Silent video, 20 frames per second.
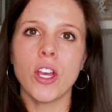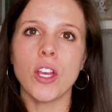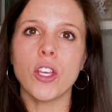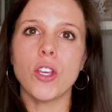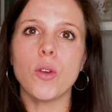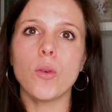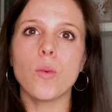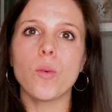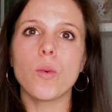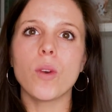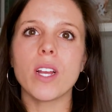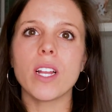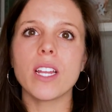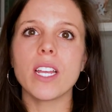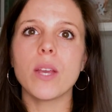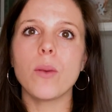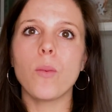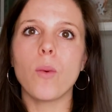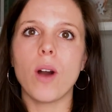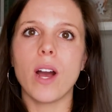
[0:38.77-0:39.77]
you
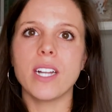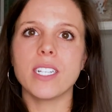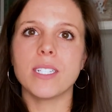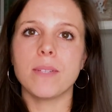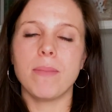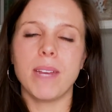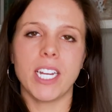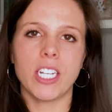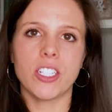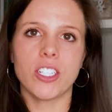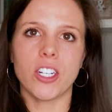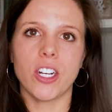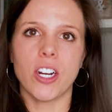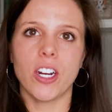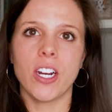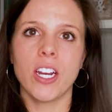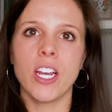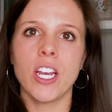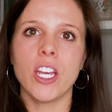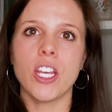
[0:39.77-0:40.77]
really want to make
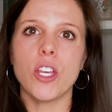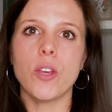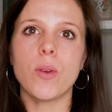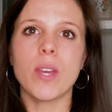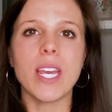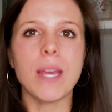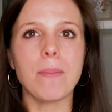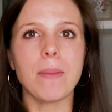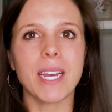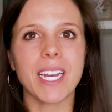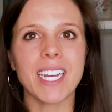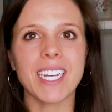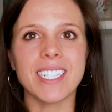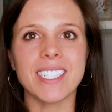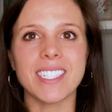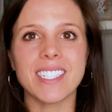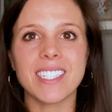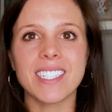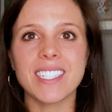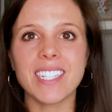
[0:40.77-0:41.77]
sure you keep it
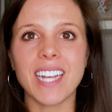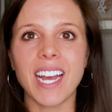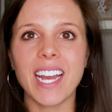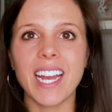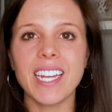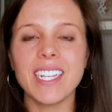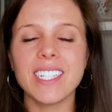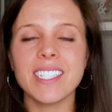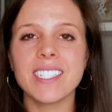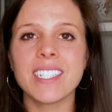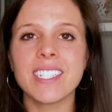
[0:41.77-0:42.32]
concise.